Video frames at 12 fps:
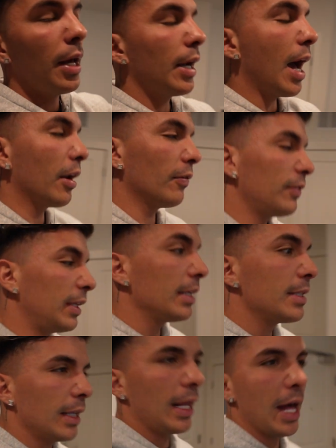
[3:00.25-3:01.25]
kind of
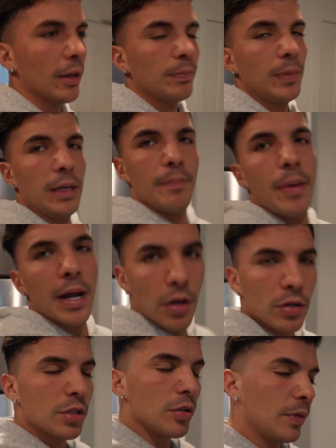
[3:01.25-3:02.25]
things that helped me, but
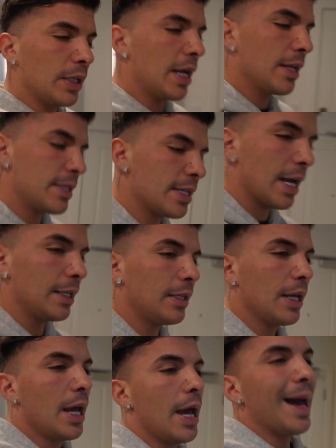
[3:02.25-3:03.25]
also with that said,
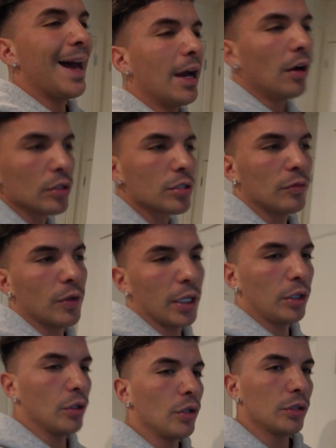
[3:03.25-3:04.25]
I also want
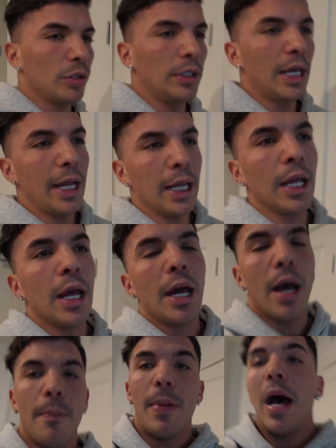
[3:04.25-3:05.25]
to talk today
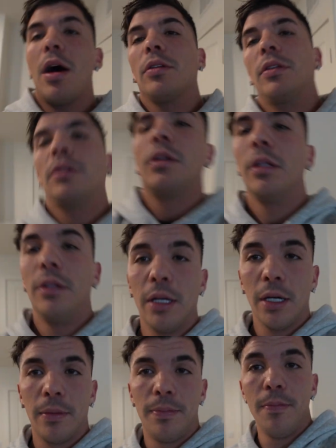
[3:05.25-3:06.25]
about
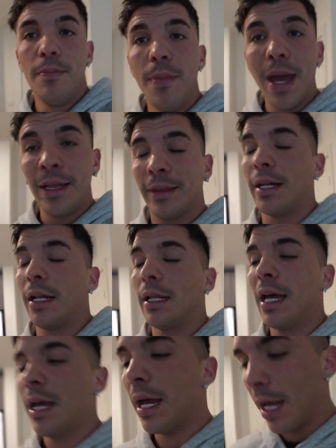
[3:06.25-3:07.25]
the mental
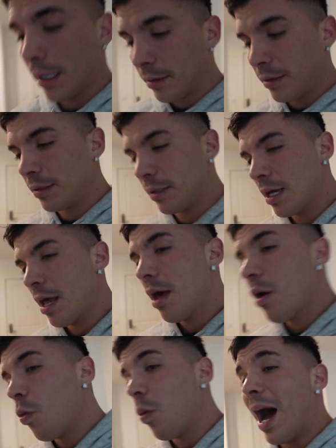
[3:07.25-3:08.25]
health
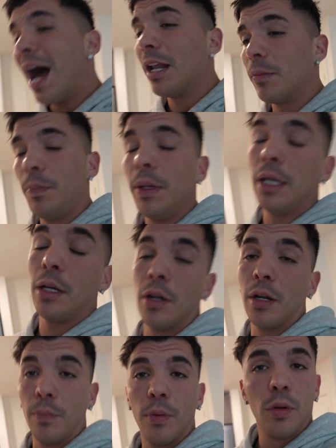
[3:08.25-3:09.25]
while being
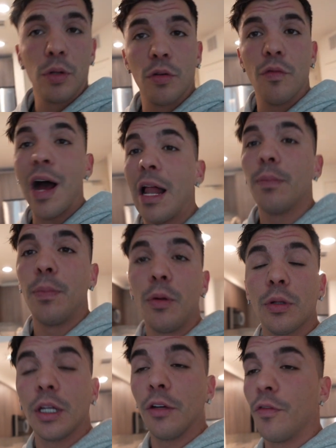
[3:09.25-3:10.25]
on a bulk, while
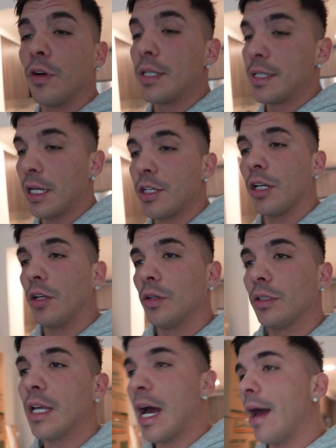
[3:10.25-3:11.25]
bulking for such a
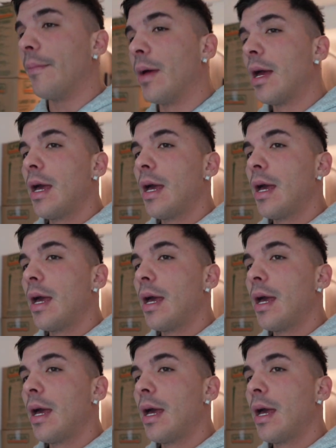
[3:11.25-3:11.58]
long time.